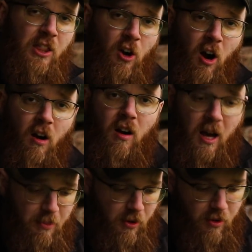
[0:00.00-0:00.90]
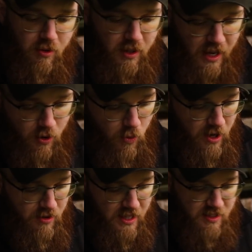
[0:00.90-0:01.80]
There are a couple kind of
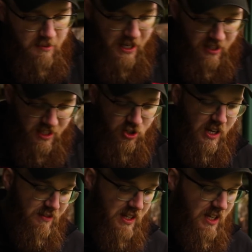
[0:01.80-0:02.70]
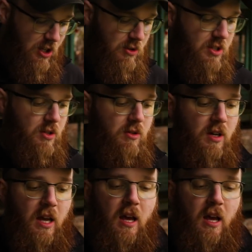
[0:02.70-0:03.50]
weird things about it that you have to get used to.